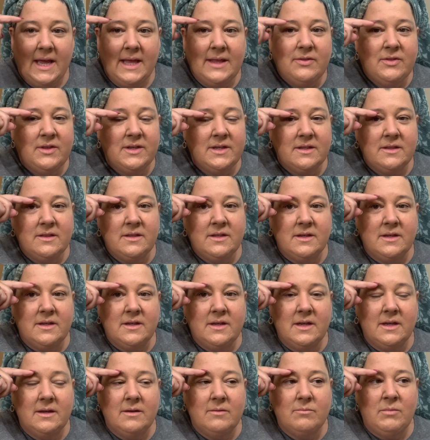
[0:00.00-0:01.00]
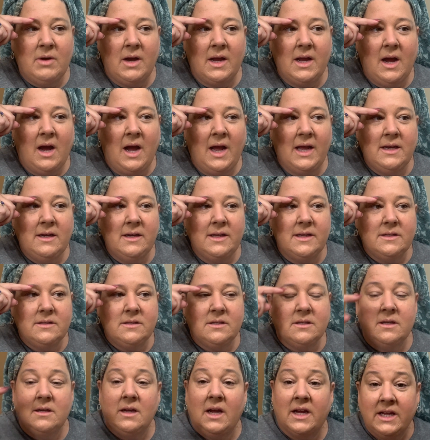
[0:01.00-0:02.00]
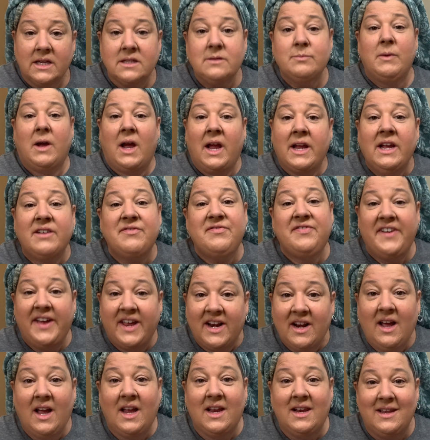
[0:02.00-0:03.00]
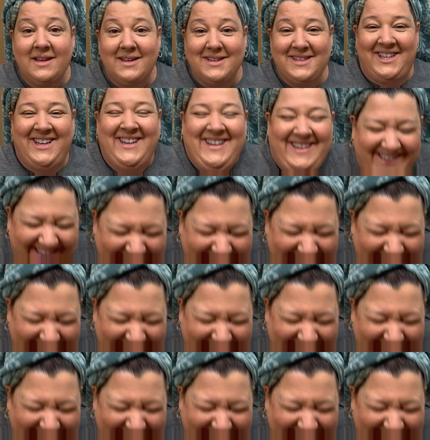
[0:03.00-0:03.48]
that my eyelids, I guess I got fat eyelids.